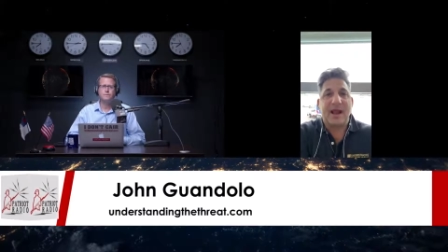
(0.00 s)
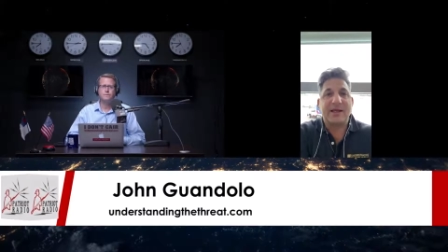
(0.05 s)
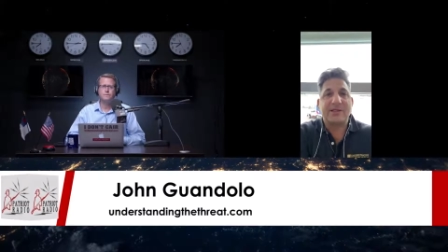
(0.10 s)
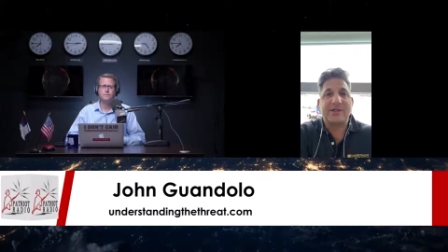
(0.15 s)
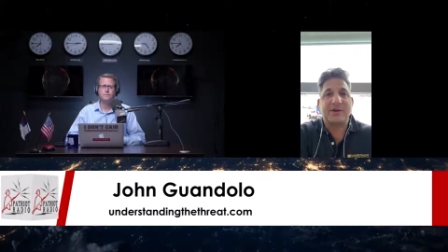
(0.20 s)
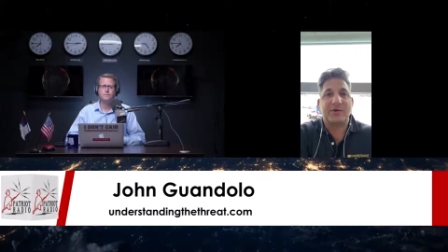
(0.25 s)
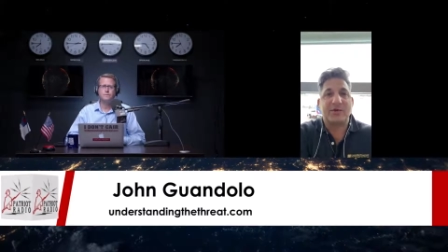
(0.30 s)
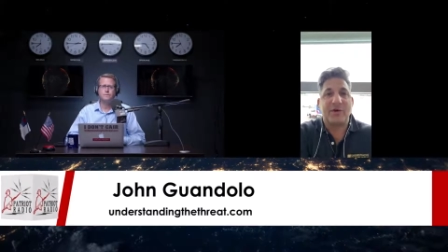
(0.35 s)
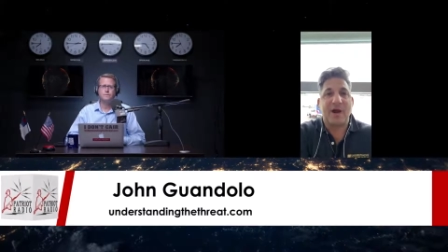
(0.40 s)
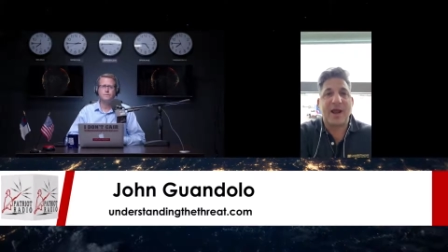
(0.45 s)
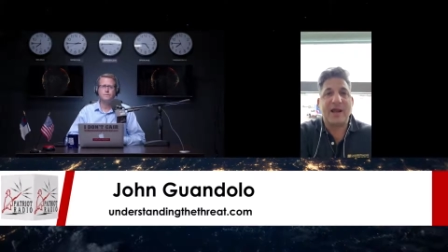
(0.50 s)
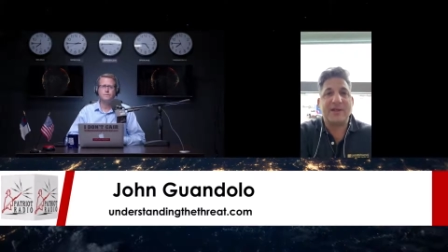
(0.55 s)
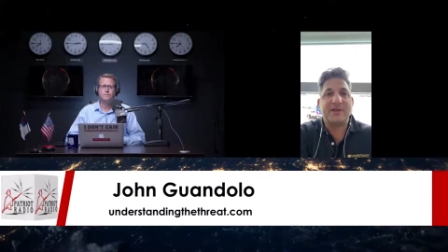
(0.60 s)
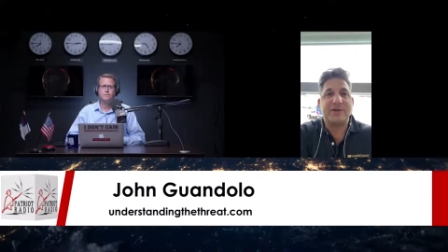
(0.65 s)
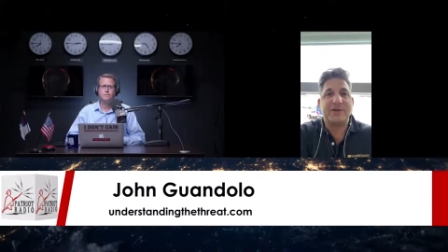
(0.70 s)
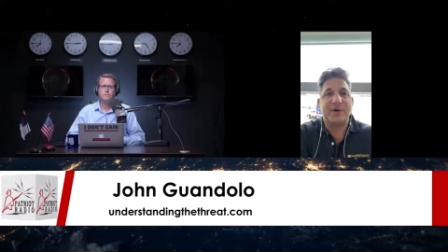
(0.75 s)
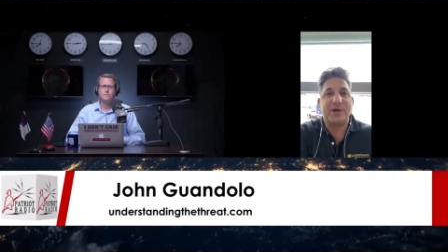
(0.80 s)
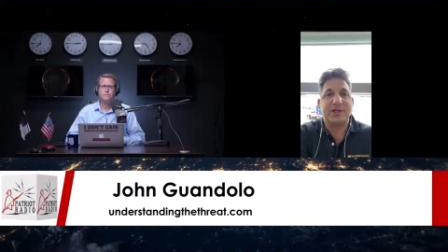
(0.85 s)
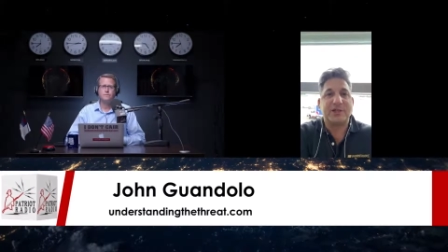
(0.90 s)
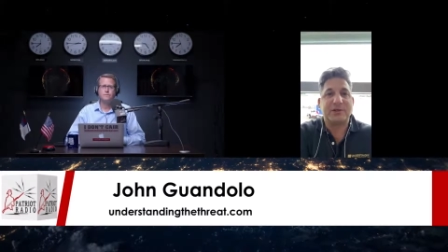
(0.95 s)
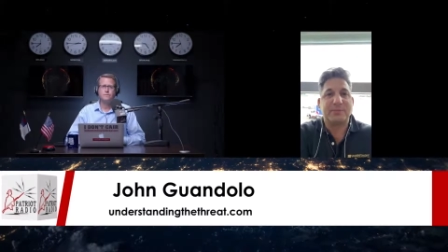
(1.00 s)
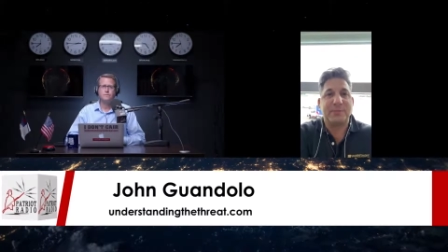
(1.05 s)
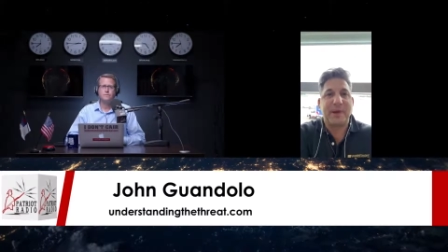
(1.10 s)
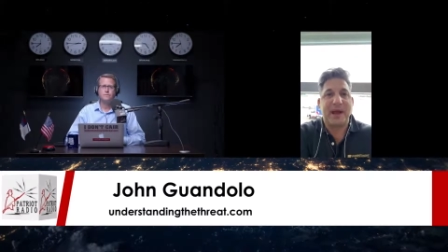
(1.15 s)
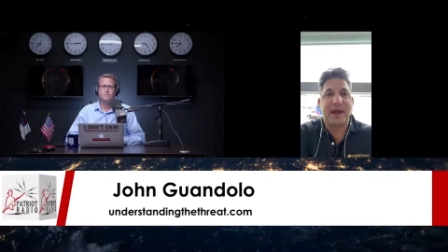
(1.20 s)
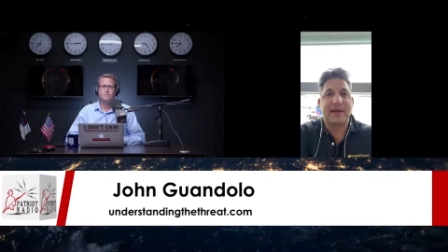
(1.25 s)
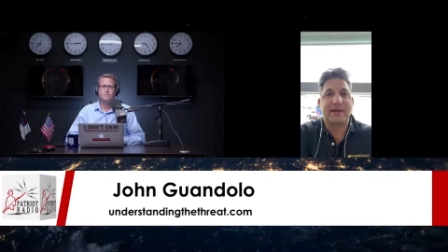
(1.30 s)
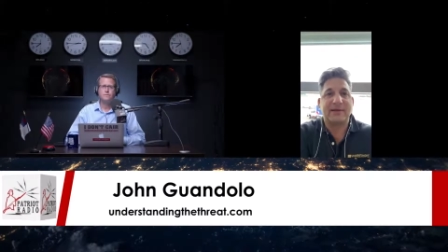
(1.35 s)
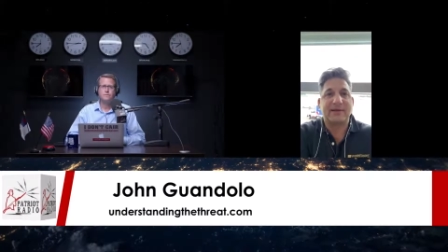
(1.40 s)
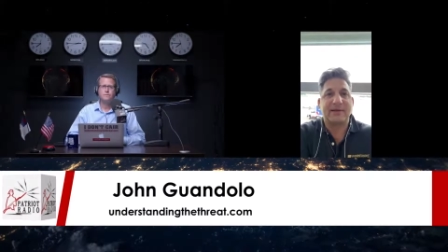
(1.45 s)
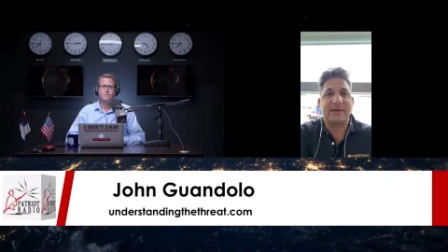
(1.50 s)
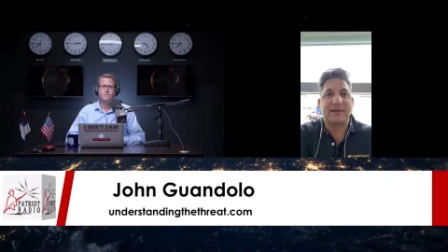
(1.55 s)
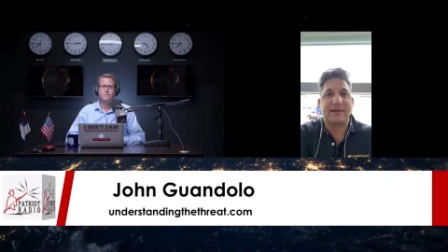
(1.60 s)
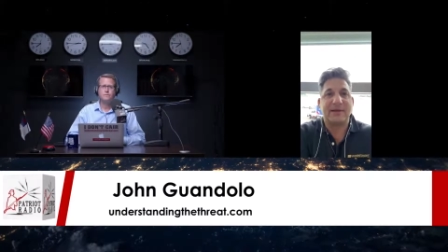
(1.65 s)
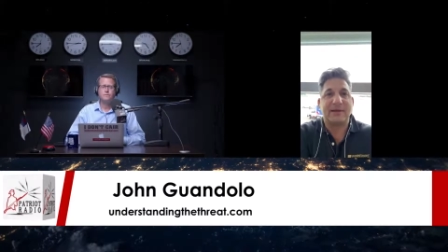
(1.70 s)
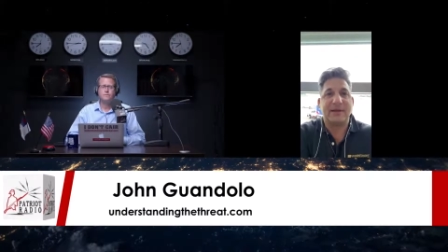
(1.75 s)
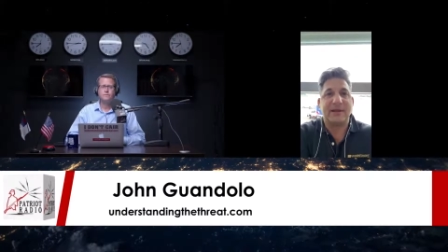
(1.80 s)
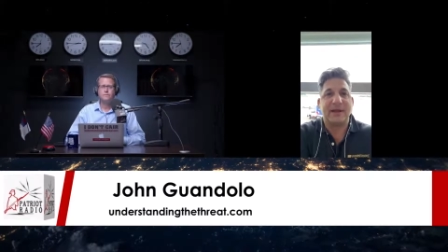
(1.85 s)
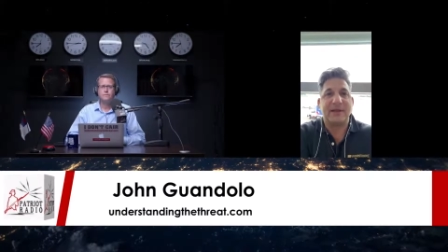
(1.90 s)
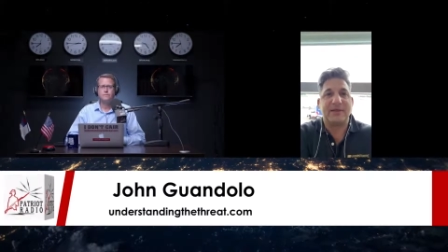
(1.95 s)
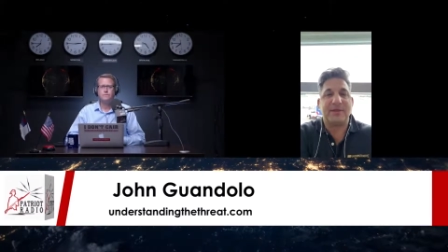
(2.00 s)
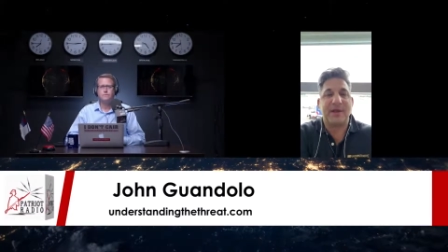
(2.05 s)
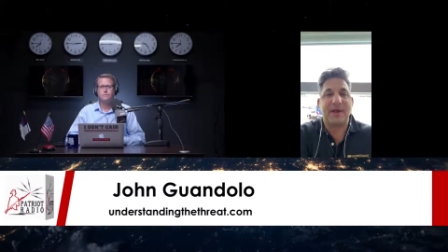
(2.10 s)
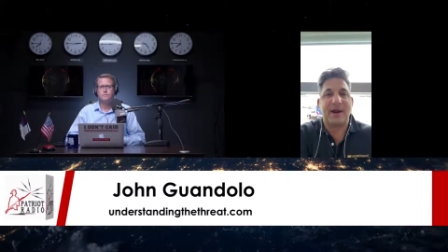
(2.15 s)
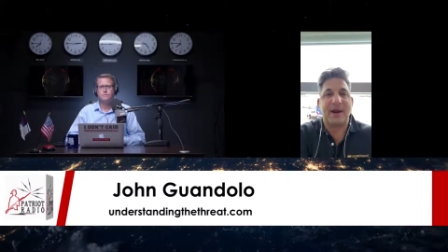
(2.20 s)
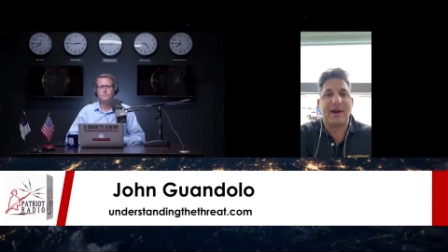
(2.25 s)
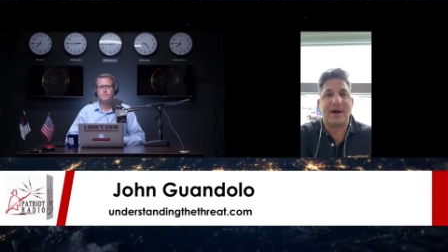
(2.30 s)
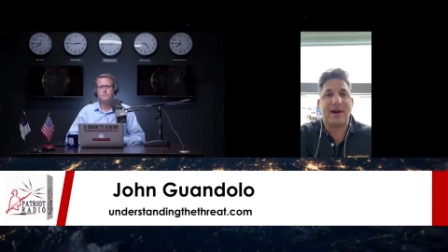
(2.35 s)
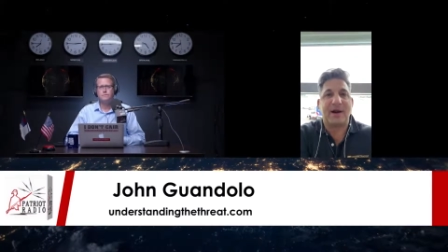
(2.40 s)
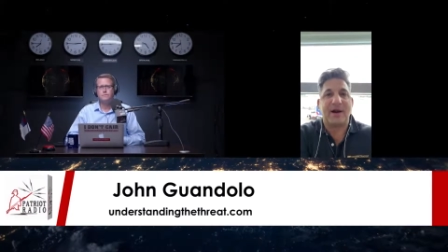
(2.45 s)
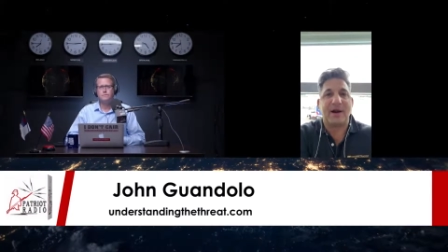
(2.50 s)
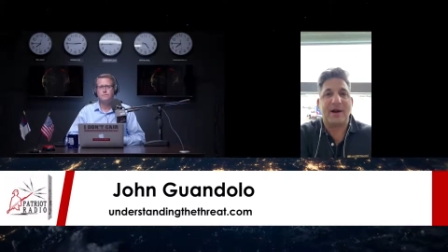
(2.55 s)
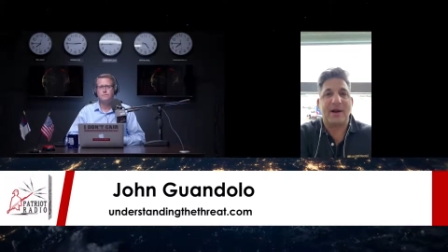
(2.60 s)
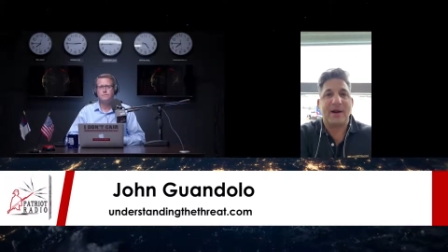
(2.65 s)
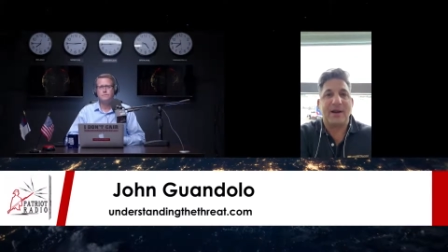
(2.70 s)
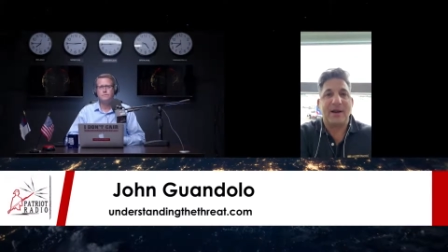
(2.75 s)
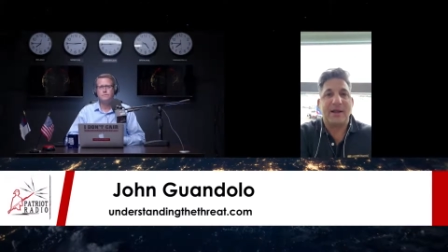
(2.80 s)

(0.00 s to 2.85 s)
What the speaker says: has a right to expect that their